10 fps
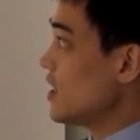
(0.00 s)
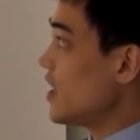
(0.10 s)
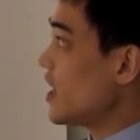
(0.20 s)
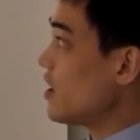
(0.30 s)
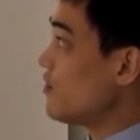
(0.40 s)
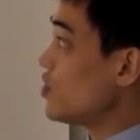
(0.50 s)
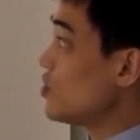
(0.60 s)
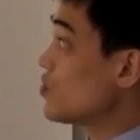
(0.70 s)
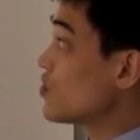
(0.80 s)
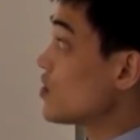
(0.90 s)
Here I
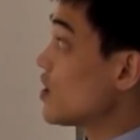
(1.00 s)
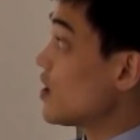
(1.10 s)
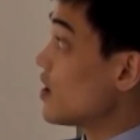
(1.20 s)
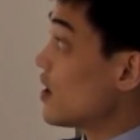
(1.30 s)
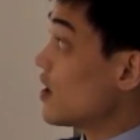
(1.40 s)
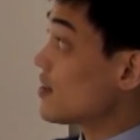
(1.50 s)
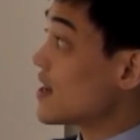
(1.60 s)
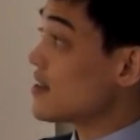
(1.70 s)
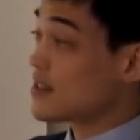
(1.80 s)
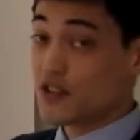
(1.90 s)
used
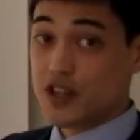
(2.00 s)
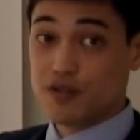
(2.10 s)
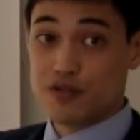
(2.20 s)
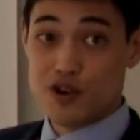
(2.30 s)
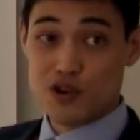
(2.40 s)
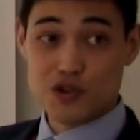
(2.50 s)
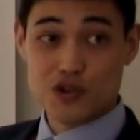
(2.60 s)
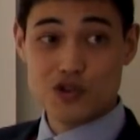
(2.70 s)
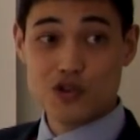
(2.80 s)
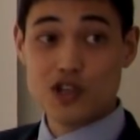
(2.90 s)
sans serif
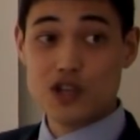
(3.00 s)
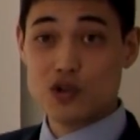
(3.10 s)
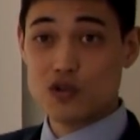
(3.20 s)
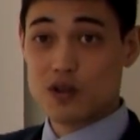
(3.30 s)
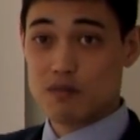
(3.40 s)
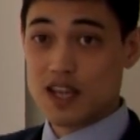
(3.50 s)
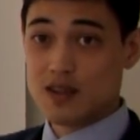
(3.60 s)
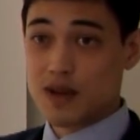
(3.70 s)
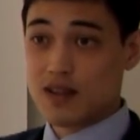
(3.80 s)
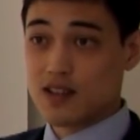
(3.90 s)
font to denote a
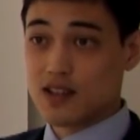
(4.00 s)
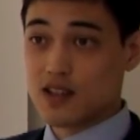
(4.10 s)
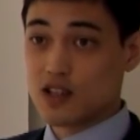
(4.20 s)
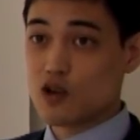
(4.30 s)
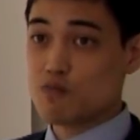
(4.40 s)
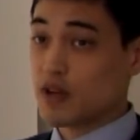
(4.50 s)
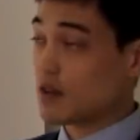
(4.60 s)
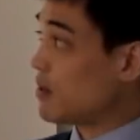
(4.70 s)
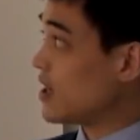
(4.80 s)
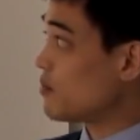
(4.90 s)
baseband signal, a
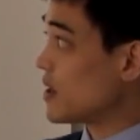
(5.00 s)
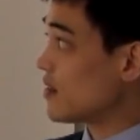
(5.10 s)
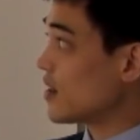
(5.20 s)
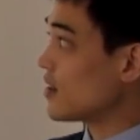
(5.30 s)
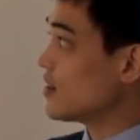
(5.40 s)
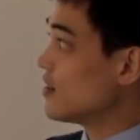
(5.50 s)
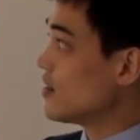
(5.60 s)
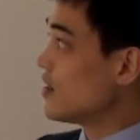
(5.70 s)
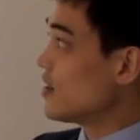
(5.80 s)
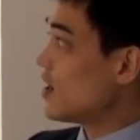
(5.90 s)
complex baseband signal,
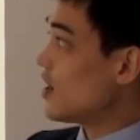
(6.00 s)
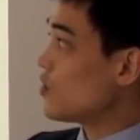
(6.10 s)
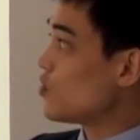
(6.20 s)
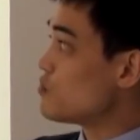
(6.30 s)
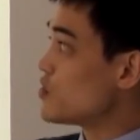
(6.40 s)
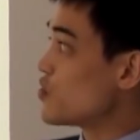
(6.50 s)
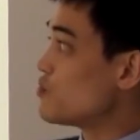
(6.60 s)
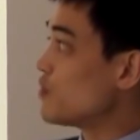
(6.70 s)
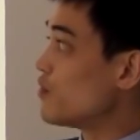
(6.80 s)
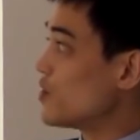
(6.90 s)
and normal
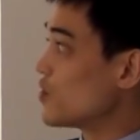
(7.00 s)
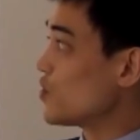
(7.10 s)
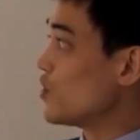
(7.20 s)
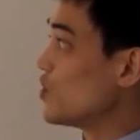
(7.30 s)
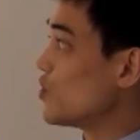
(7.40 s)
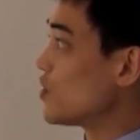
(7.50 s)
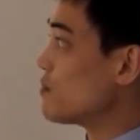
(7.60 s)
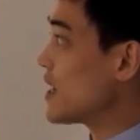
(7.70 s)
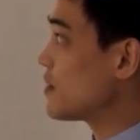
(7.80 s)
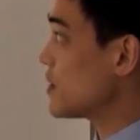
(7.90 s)
Roman font to denote the
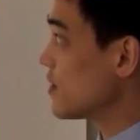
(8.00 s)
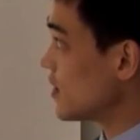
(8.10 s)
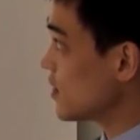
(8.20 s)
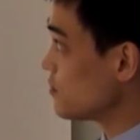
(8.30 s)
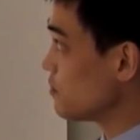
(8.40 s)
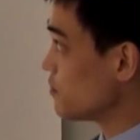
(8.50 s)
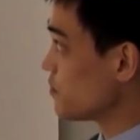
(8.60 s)
passband signal.